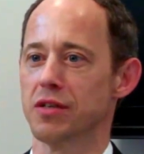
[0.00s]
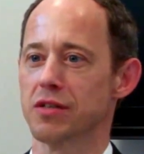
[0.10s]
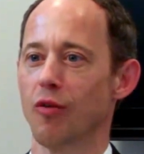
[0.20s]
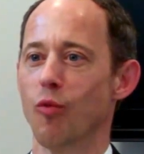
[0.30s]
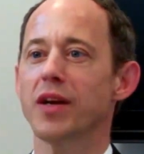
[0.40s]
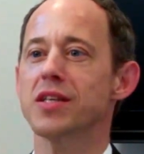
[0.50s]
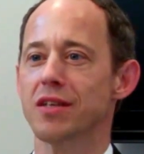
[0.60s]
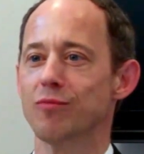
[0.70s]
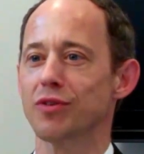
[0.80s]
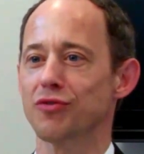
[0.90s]
So what is
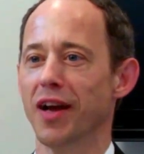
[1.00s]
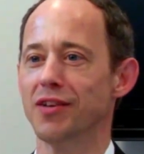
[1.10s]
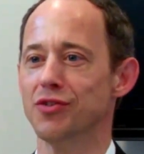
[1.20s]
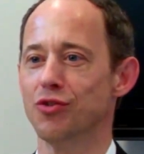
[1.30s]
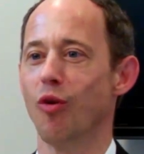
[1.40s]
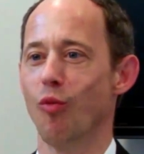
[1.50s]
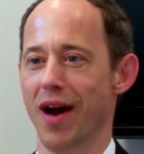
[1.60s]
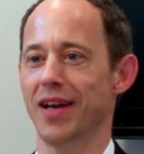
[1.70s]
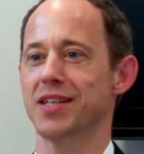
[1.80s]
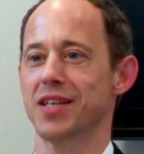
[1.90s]
it we're trying to do, and
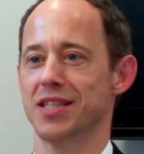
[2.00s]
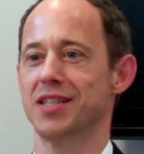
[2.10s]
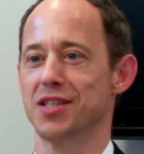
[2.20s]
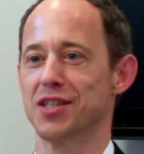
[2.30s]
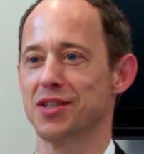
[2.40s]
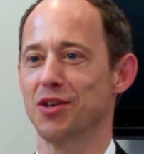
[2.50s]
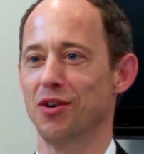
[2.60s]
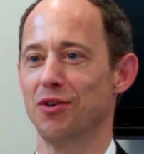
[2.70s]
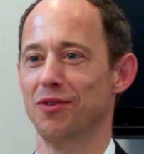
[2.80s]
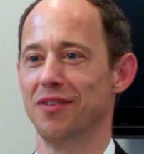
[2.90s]
why is this
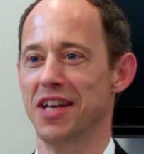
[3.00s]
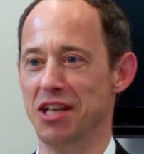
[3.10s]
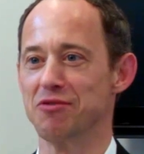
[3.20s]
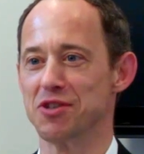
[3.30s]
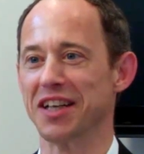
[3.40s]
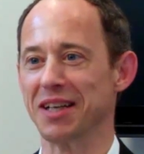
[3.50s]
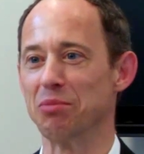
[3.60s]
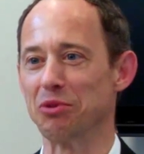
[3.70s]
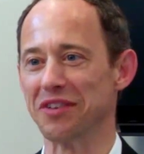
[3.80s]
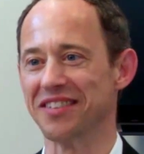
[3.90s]
so interesting and
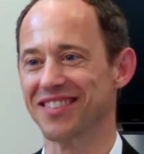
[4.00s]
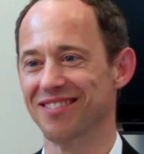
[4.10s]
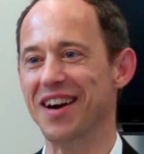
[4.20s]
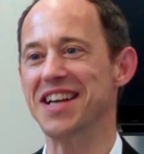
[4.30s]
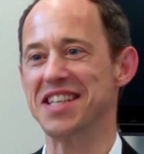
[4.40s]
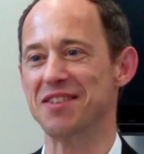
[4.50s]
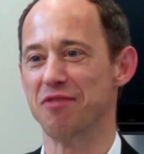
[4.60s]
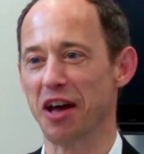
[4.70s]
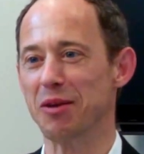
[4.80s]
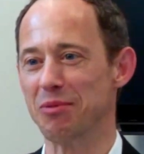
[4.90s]
important? Why is it
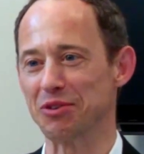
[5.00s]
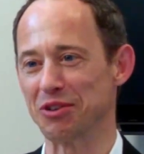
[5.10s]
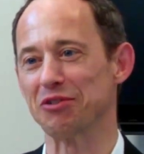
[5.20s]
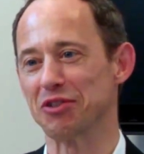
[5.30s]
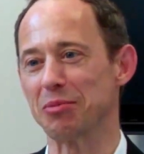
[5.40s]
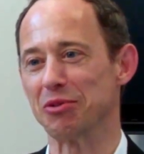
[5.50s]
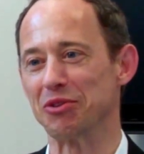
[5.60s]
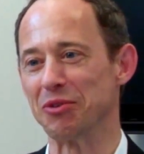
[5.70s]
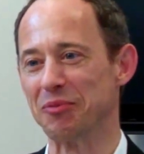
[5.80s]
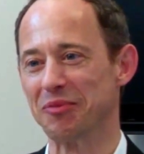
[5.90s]
valuable to contribute to?